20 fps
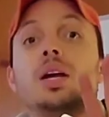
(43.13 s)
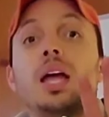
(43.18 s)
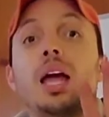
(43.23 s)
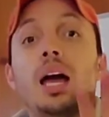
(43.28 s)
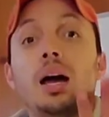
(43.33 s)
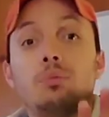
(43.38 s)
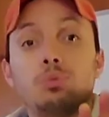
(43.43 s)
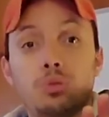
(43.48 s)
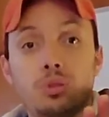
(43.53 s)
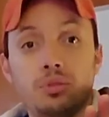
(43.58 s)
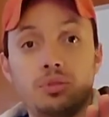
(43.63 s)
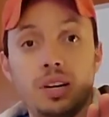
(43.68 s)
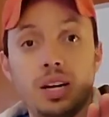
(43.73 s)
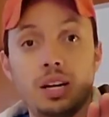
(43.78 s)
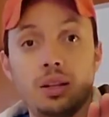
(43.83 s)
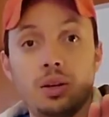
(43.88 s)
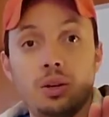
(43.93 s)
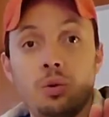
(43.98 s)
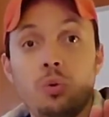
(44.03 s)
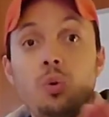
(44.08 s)
Absolute
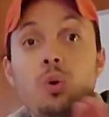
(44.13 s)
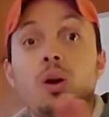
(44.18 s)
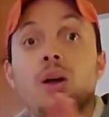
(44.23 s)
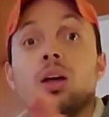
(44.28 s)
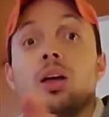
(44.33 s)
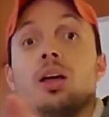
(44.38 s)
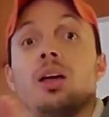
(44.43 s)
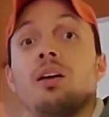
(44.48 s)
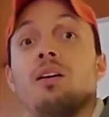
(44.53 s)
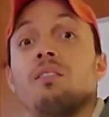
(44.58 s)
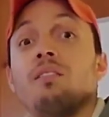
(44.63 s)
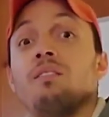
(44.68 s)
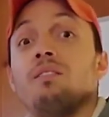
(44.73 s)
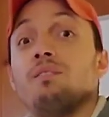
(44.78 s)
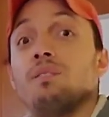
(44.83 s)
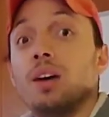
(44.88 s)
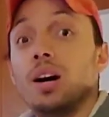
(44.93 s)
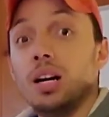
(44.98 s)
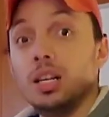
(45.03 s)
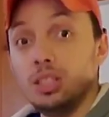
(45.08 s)
value
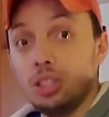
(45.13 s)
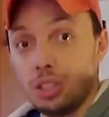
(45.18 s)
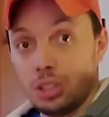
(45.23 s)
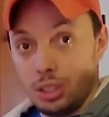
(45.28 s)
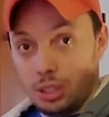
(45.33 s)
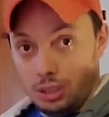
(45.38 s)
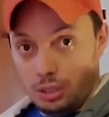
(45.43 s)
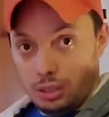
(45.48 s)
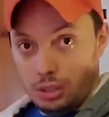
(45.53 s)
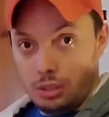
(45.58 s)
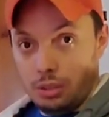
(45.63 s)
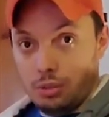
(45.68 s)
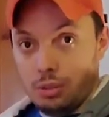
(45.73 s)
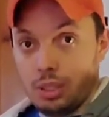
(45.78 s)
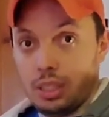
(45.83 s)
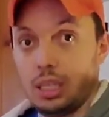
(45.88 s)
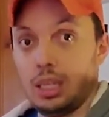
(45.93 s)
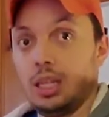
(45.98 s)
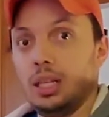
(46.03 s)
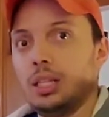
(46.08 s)
functions,
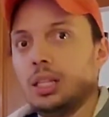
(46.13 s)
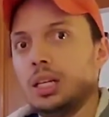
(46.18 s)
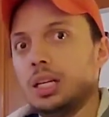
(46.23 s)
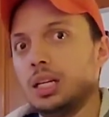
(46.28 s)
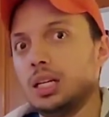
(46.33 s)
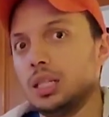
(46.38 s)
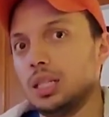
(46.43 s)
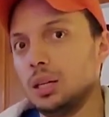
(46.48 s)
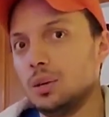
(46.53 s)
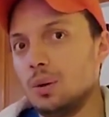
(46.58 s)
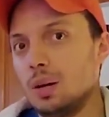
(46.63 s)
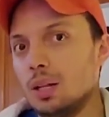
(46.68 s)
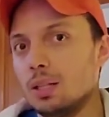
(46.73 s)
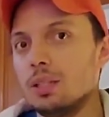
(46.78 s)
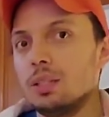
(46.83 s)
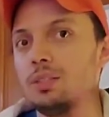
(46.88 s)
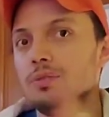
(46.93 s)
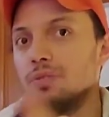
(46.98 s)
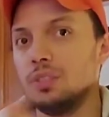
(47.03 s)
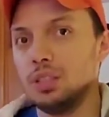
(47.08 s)
okay? Not
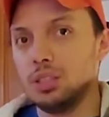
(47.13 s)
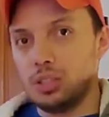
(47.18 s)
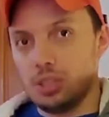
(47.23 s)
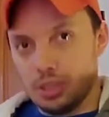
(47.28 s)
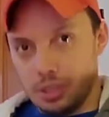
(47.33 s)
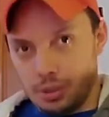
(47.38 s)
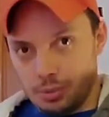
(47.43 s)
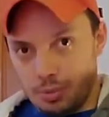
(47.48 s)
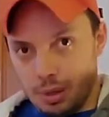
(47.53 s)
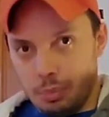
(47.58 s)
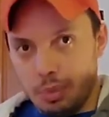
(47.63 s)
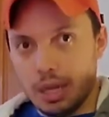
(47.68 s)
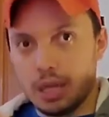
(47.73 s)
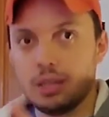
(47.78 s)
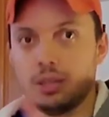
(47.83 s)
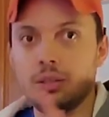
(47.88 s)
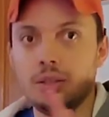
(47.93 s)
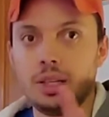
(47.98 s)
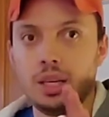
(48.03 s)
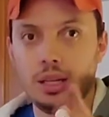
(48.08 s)
inequality, functions. My bad.
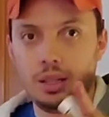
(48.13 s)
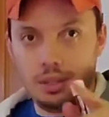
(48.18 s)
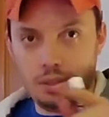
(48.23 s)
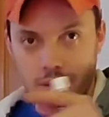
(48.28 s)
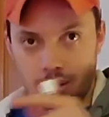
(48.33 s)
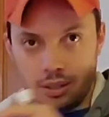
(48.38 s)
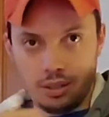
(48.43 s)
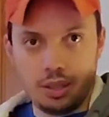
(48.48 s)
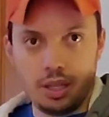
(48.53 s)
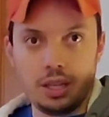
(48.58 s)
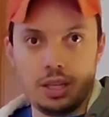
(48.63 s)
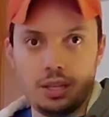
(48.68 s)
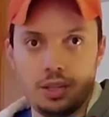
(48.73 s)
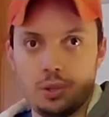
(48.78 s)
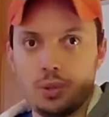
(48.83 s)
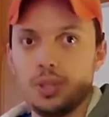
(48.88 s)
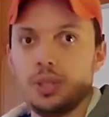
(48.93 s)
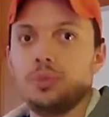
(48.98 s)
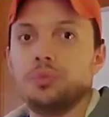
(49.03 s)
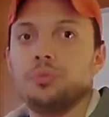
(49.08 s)
Okay, let's get into
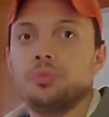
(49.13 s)
it.